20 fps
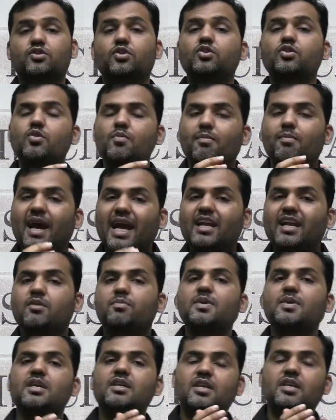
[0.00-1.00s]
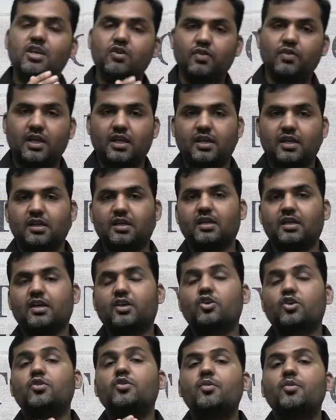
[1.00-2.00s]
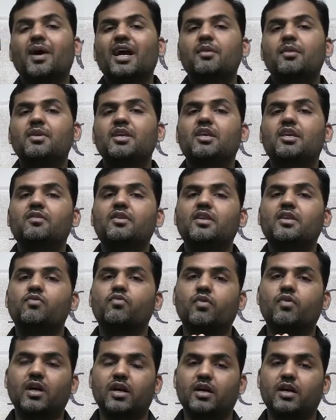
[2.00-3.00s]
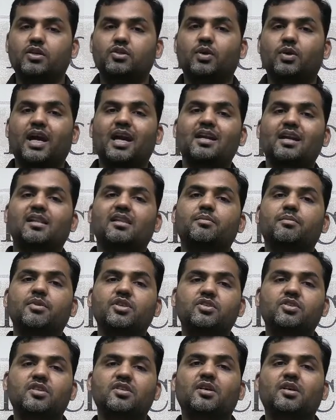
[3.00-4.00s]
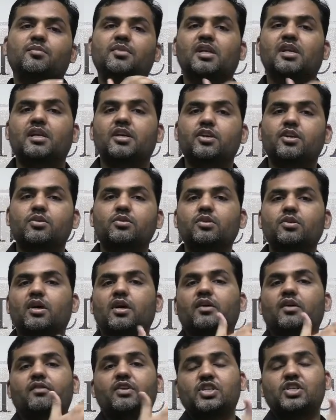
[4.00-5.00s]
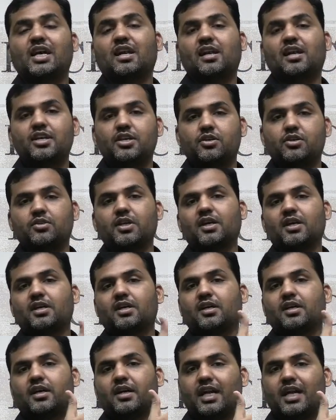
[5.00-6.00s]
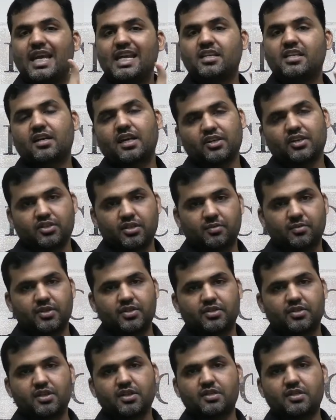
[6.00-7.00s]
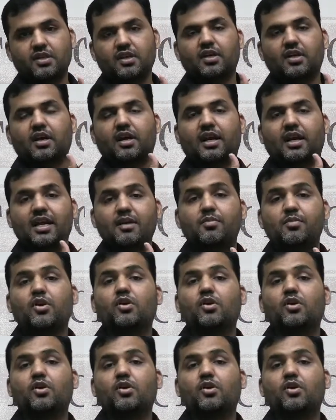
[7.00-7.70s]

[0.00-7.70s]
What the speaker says: So you might be given the work to handle the business, something related to which are related to the international business, right?